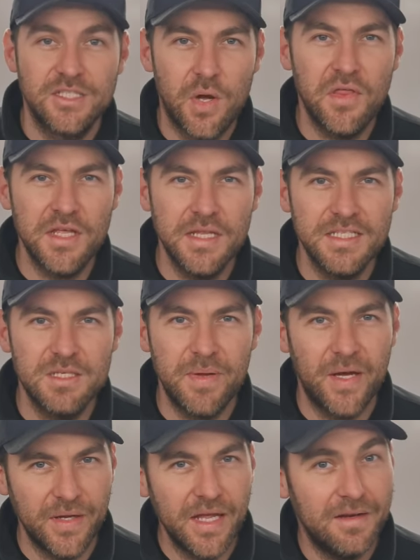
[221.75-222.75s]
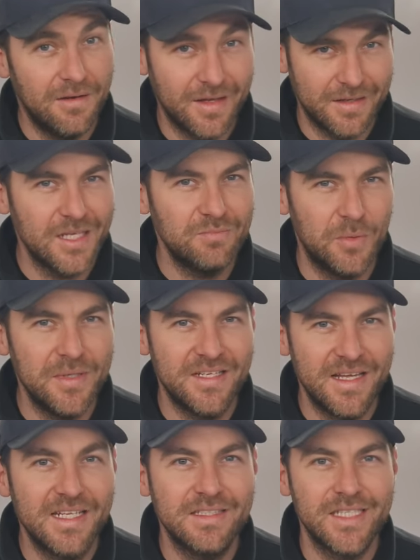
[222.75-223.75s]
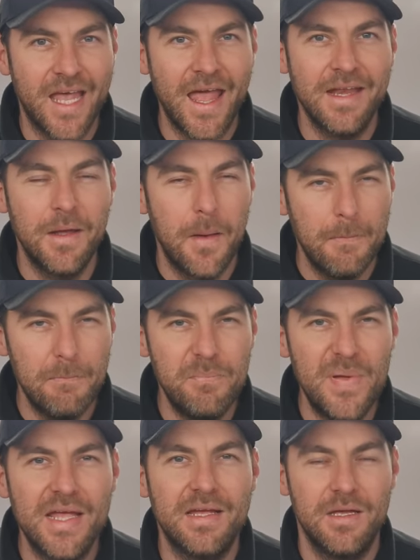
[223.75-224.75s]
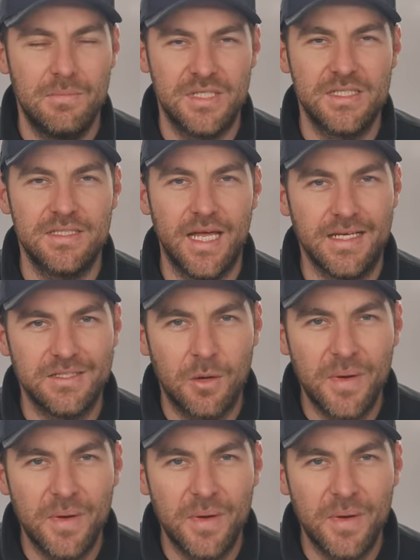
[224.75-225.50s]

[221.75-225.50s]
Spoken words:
So I think that's about it. Like, that's probably nearly 10 big mistakes.